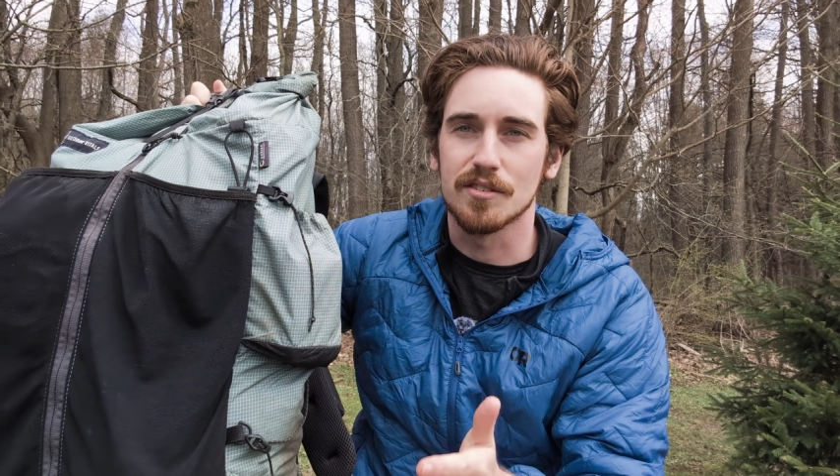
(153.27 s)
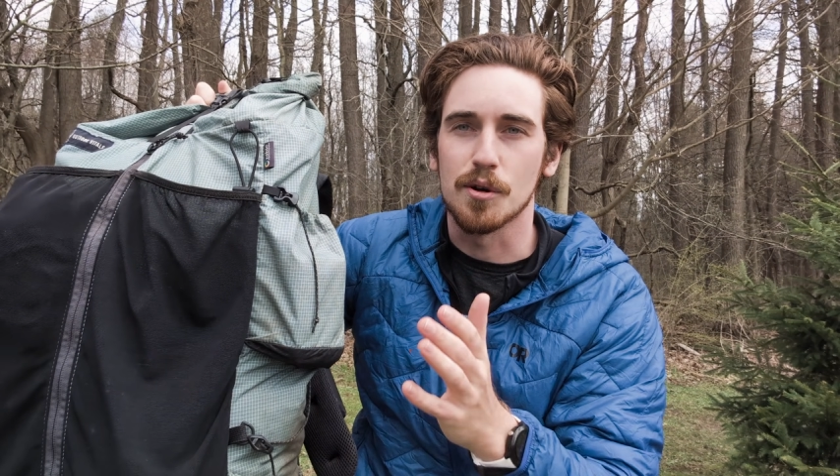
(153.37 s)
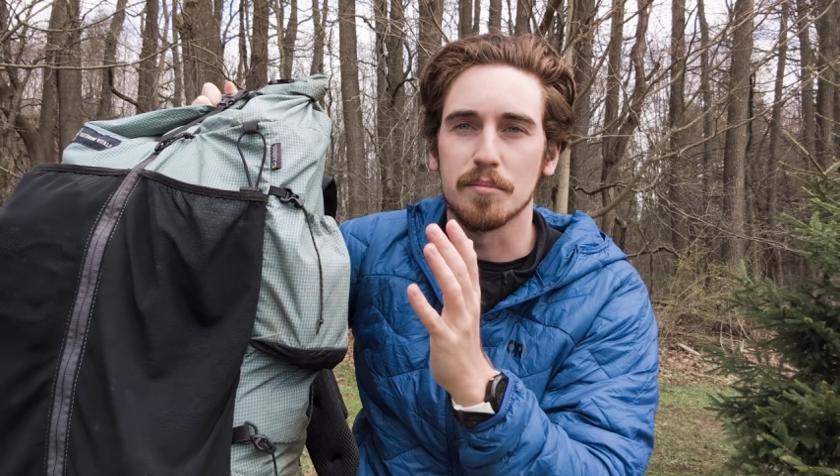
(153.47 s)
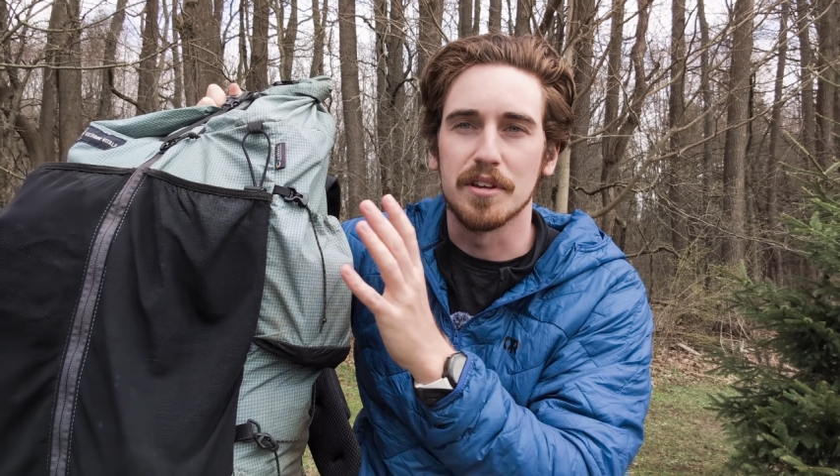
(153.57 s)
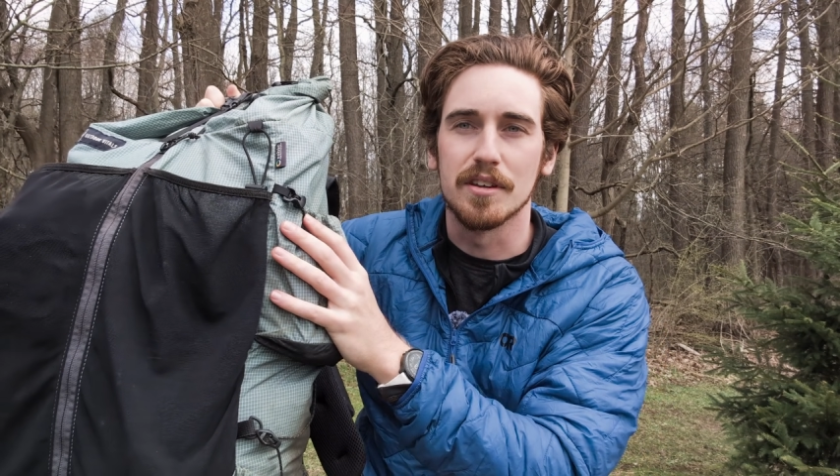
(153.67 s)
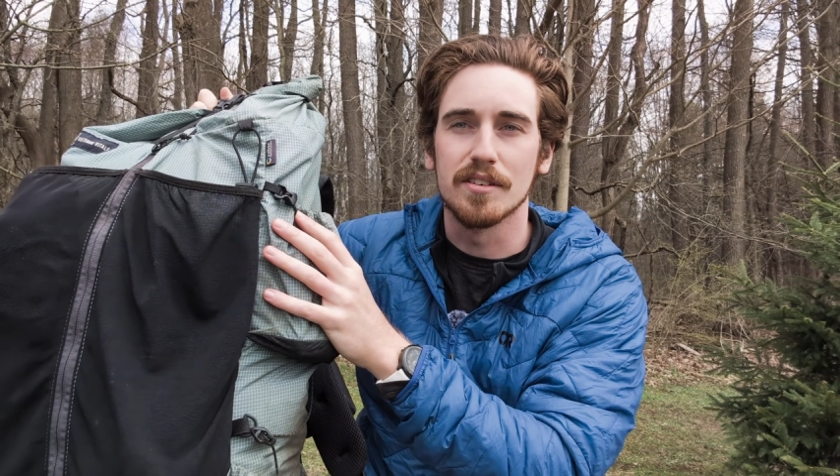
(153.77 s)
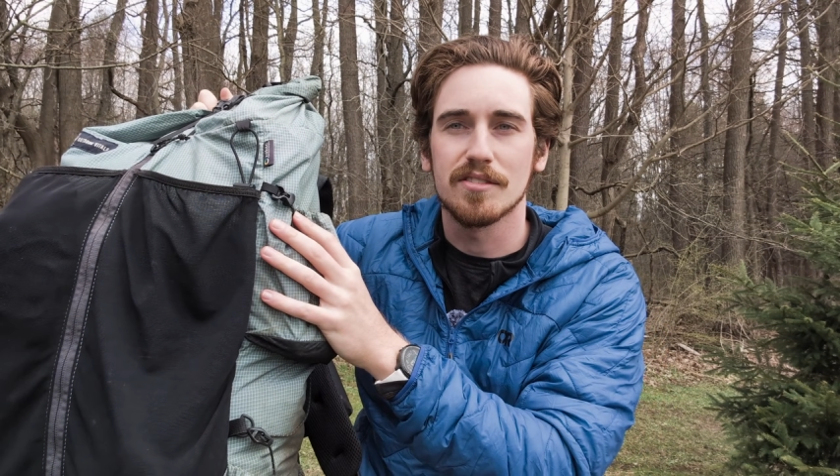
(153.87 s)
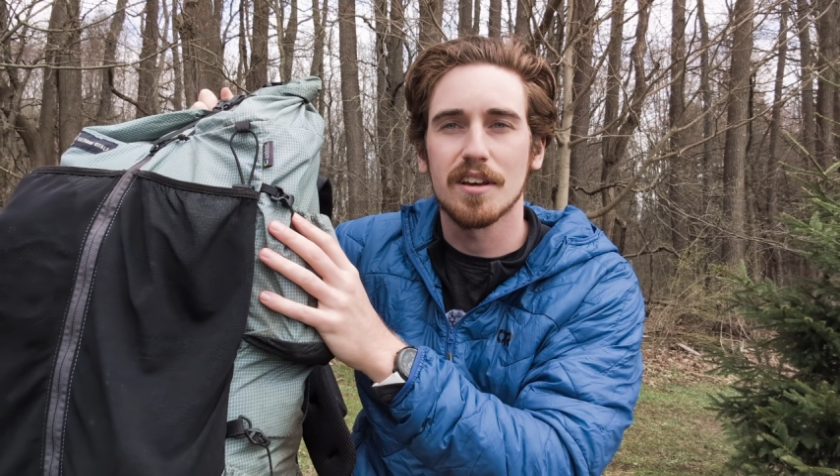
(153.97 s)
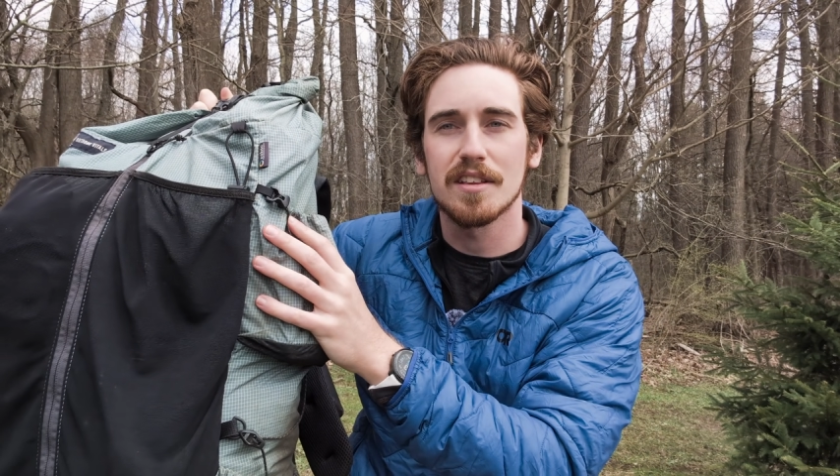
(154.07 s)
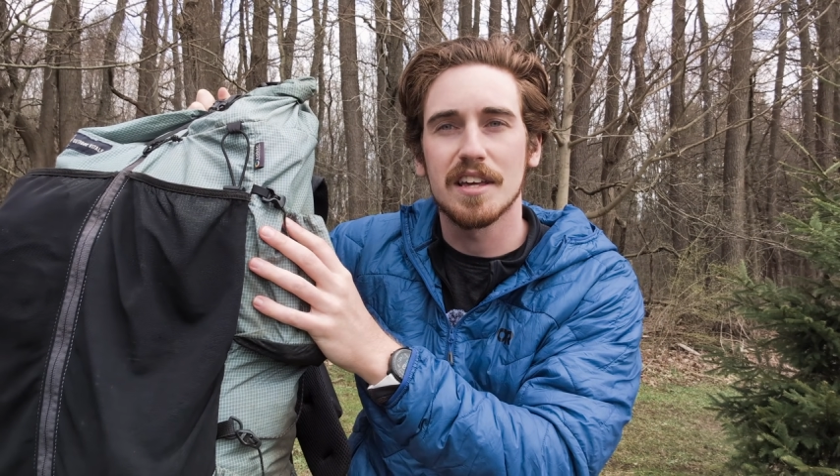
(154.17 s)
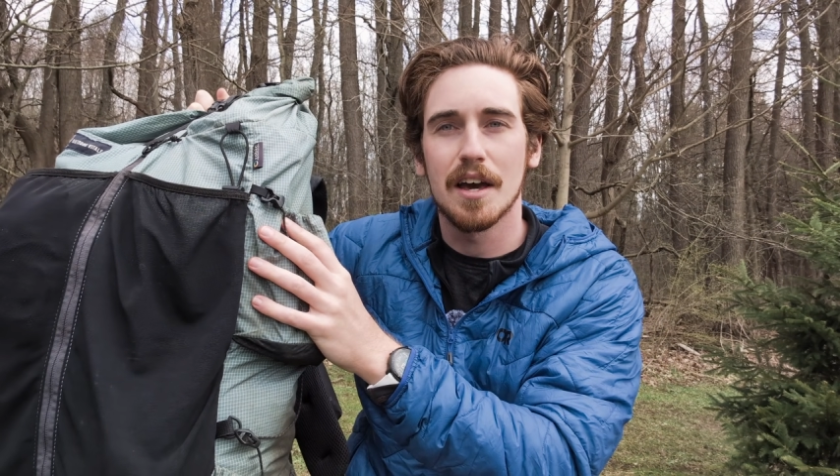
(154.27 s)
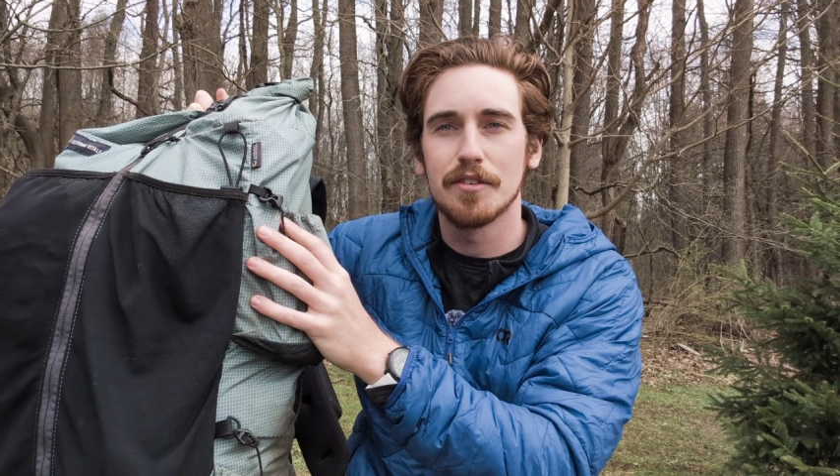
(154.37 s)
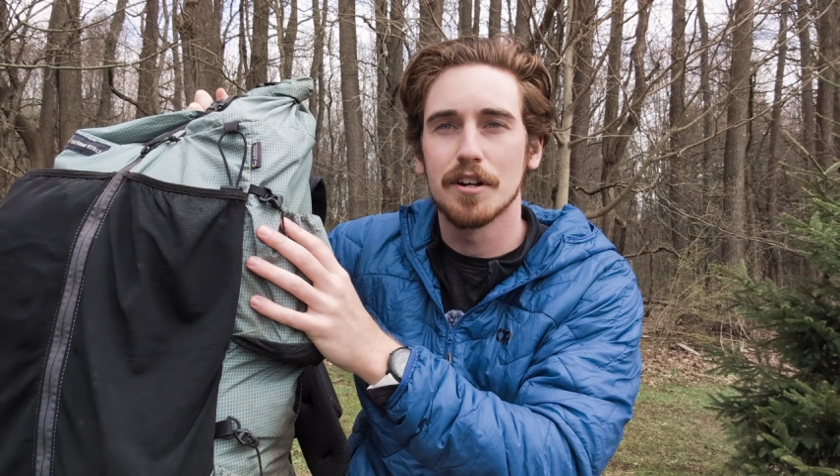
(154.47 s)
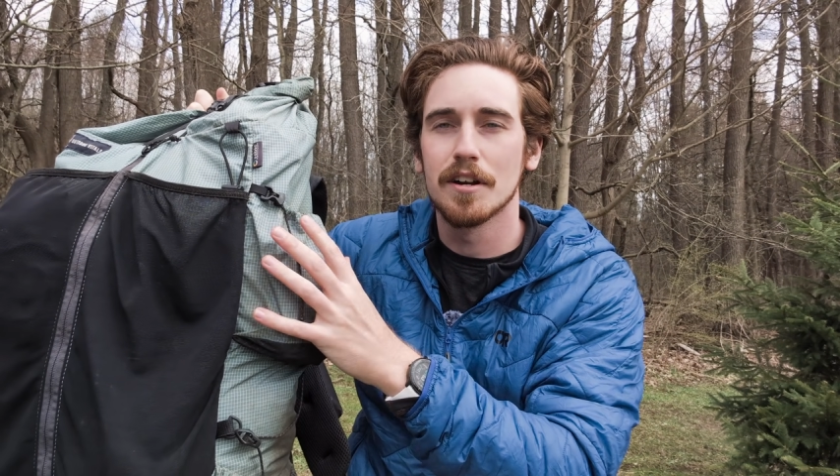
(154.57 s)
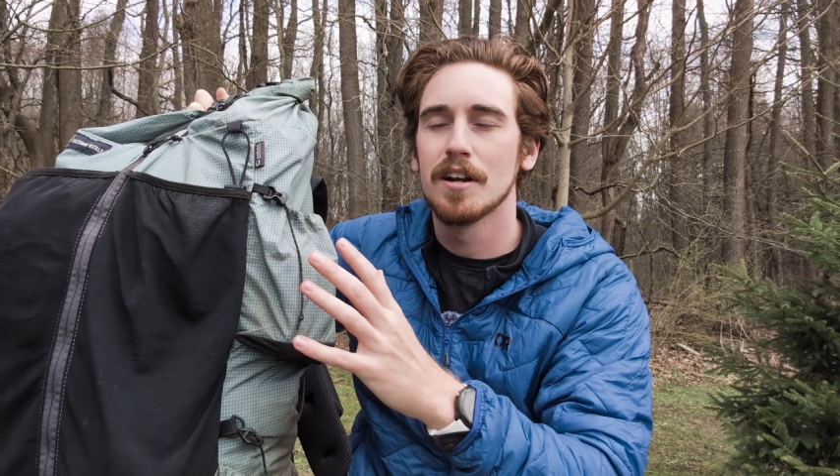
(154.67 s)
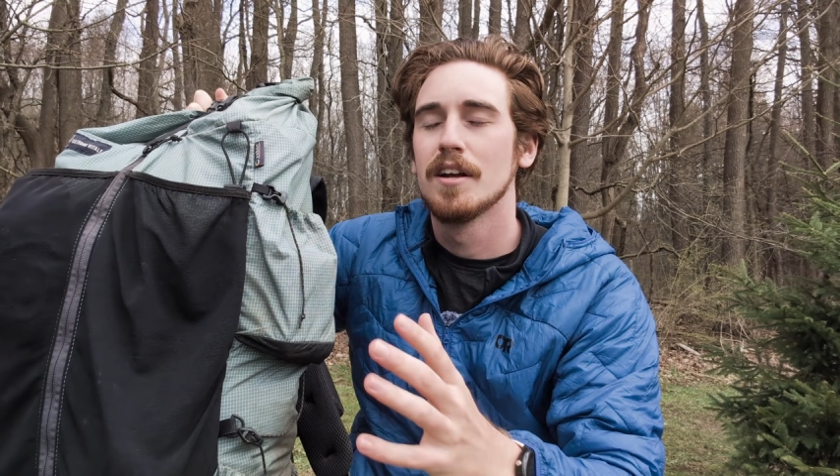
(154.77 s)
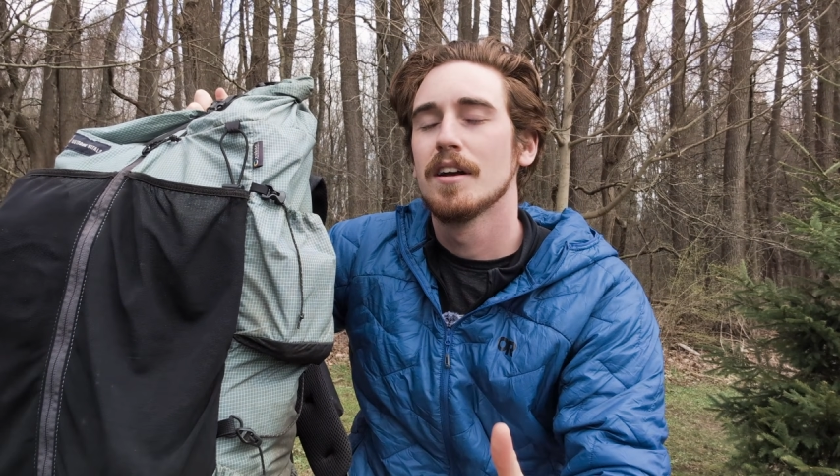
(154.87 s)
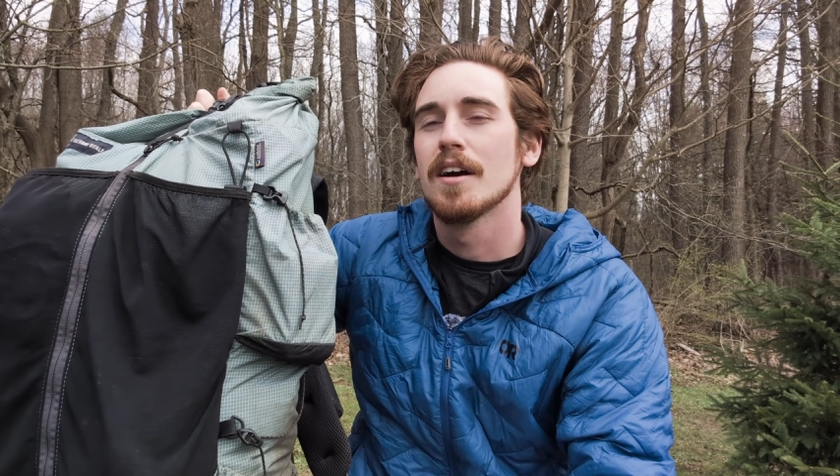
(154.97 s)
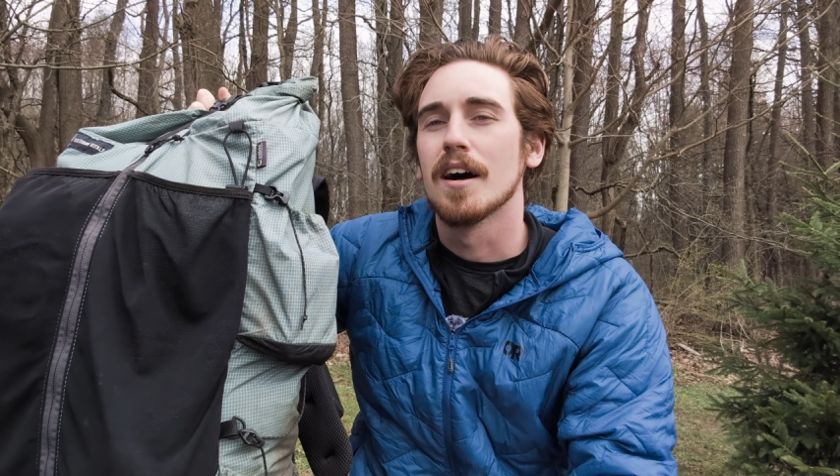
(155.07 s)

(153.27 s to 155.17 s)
This is going to be slightly heavier,